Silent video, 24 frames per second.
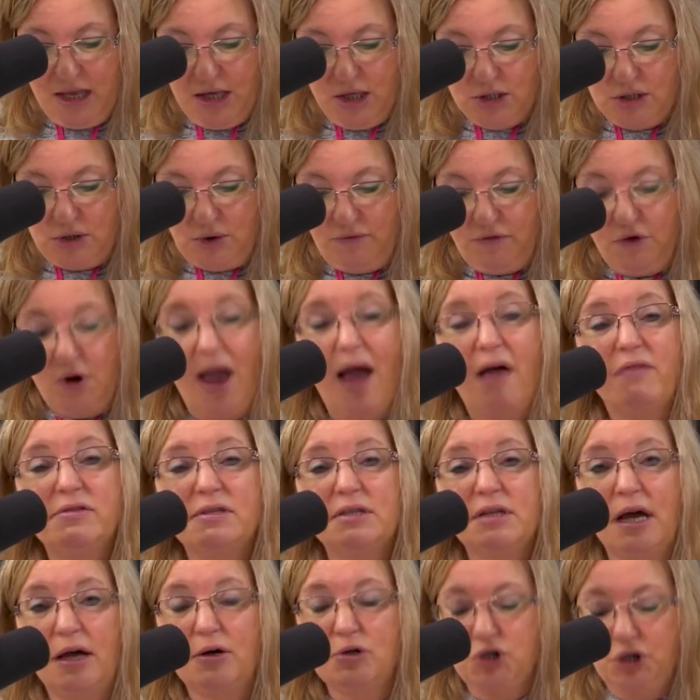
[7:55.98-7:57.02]
So if you have a
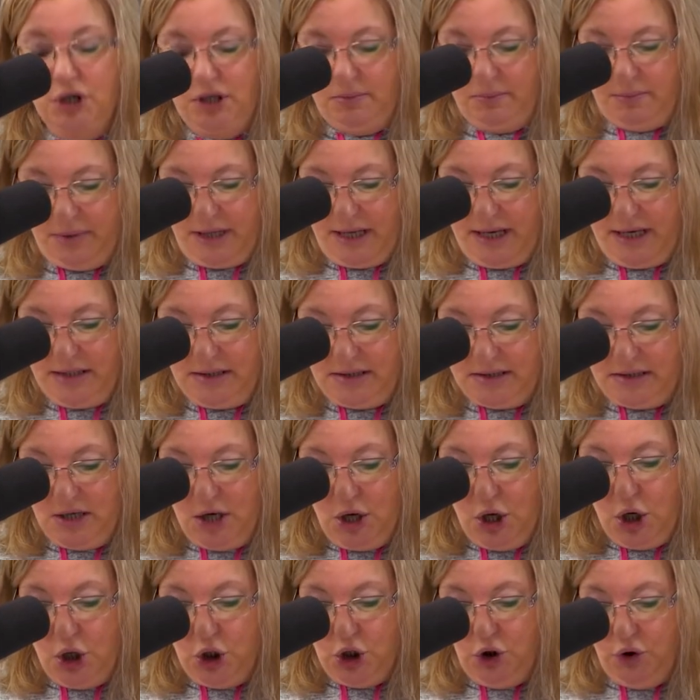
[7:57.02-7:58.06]
style sheet in place,
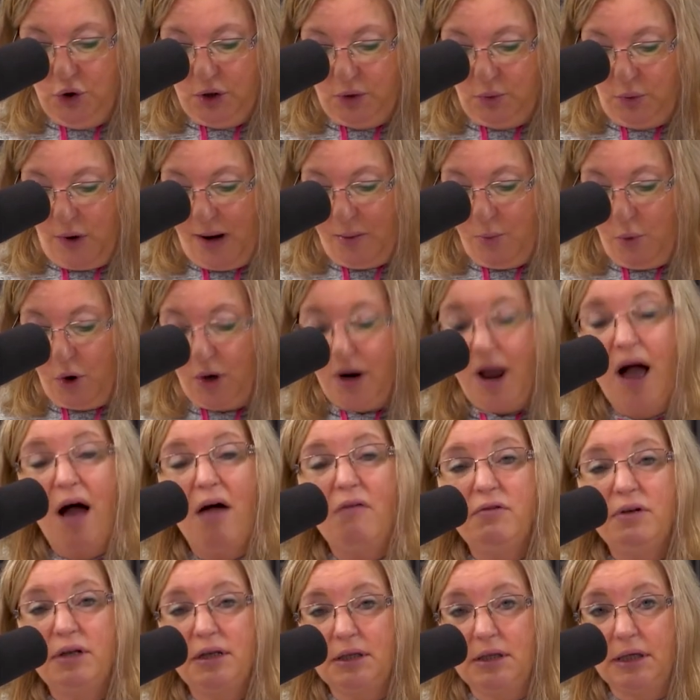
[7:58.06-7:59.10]
you can write more
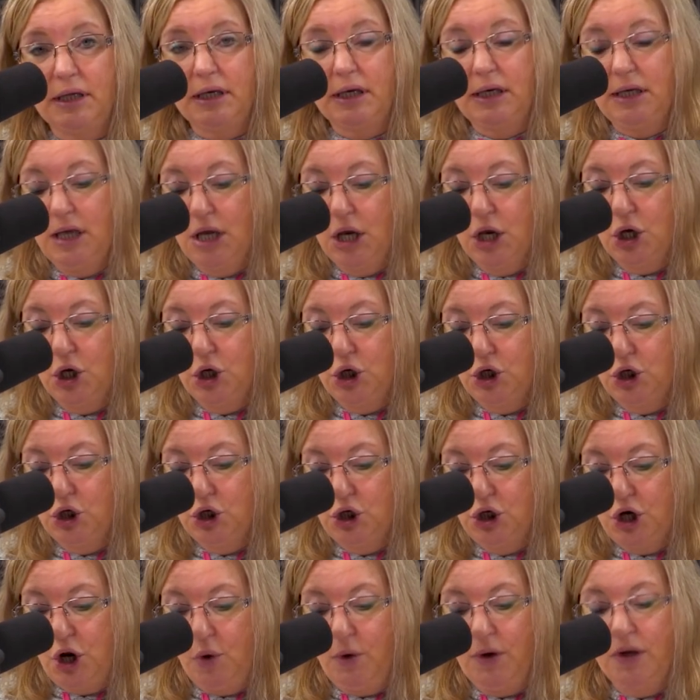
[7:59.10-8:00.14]
confidently,
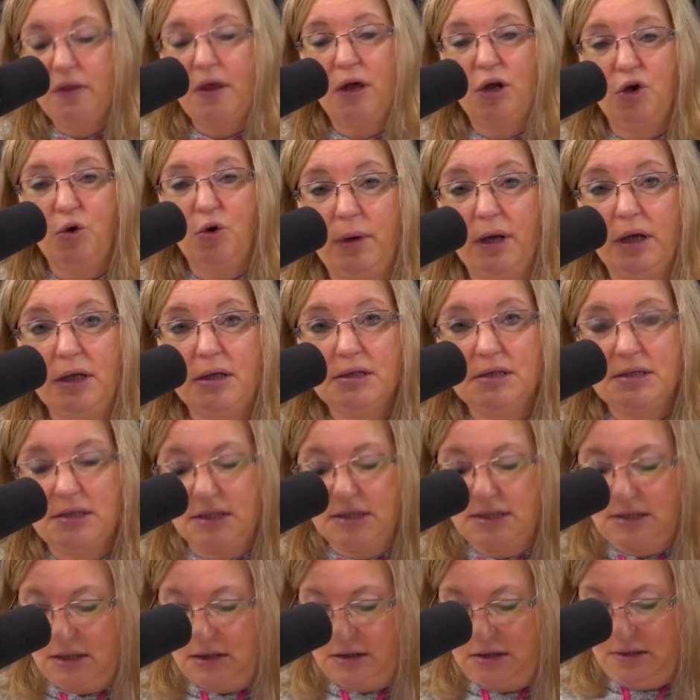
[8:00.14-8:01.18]
knowing that
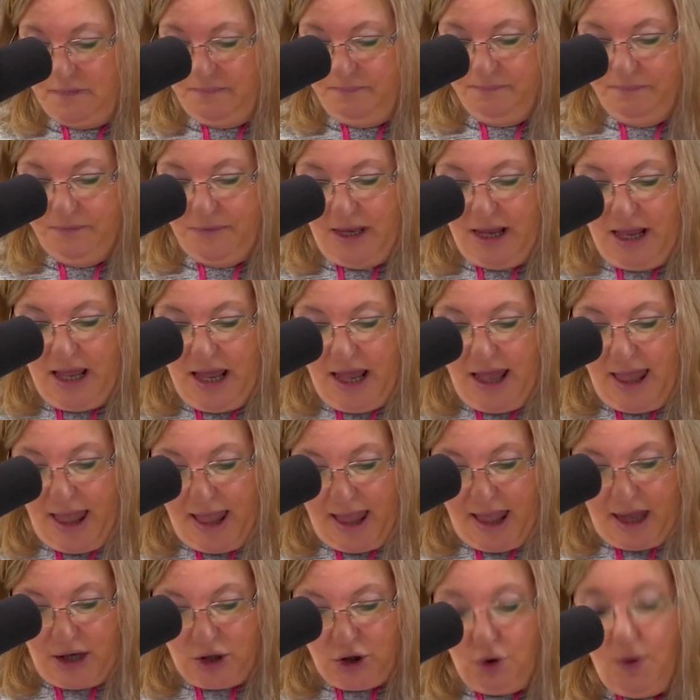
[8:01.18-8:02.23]
consistent,
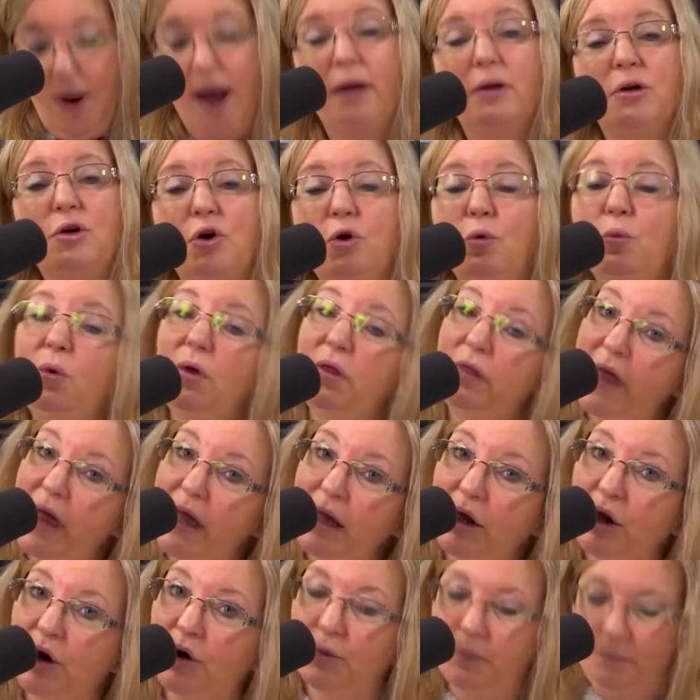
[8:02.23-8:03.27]
and your editor will
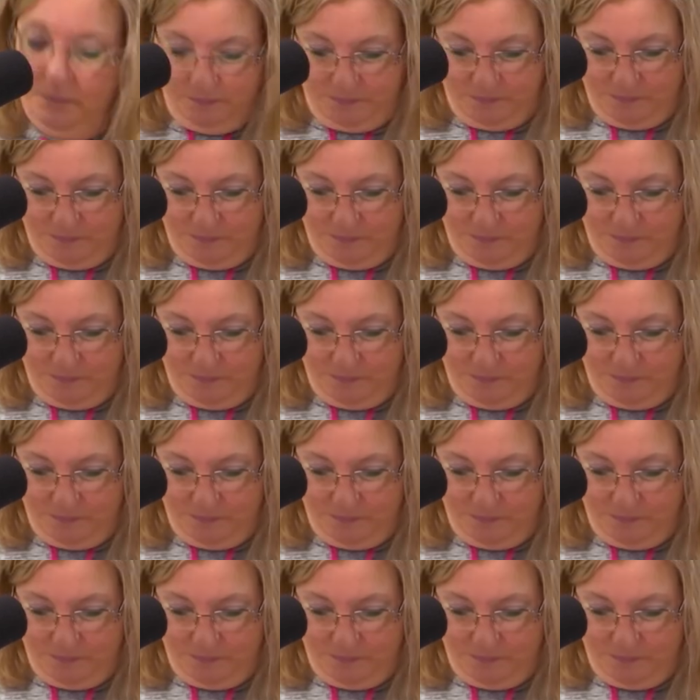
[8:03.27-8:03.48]
thank you.